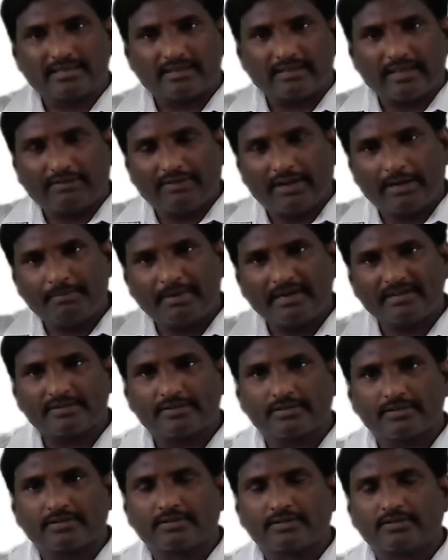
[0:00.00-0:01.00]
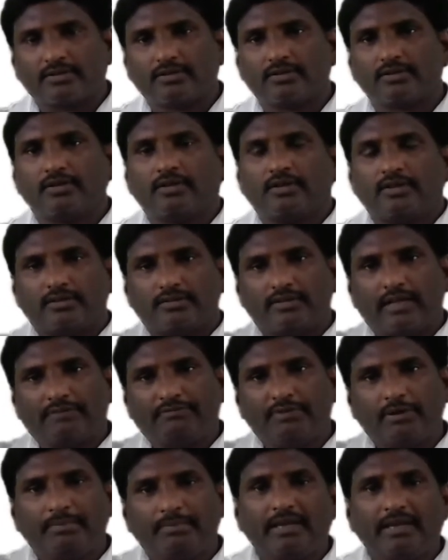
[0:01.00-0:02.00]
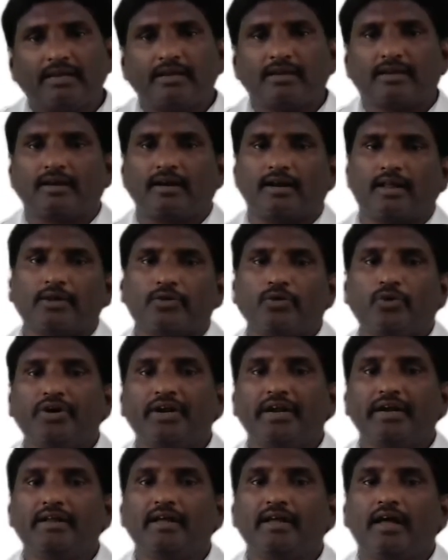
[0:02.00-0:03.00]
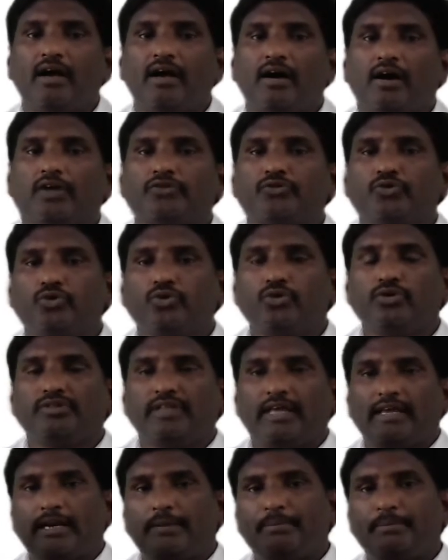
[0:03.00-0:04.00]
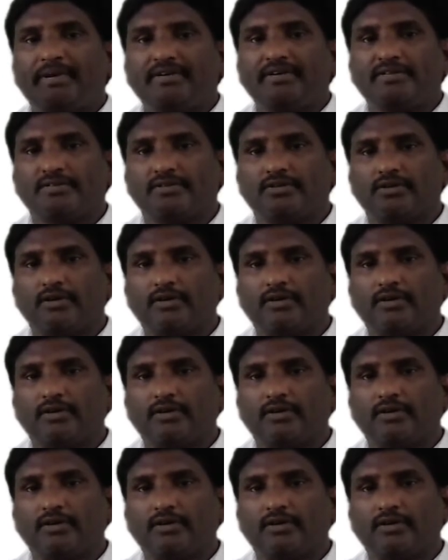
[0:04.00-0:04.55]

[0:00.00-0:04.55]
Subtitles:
elements that will be color coded. So the elements